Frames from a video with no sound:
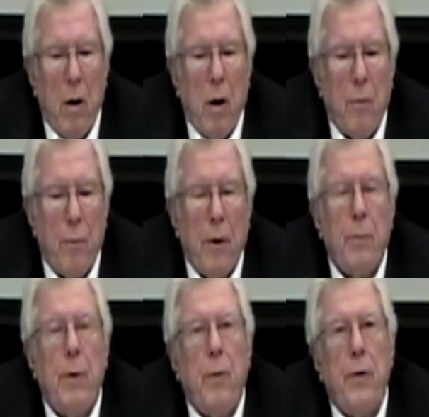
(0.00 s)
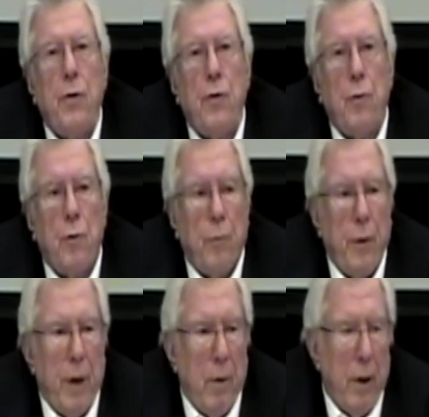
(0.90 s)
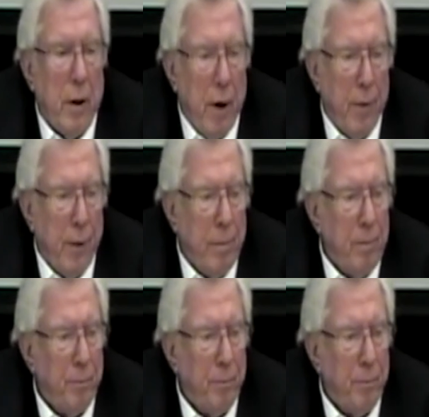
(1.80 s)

of what we want to do with our economy.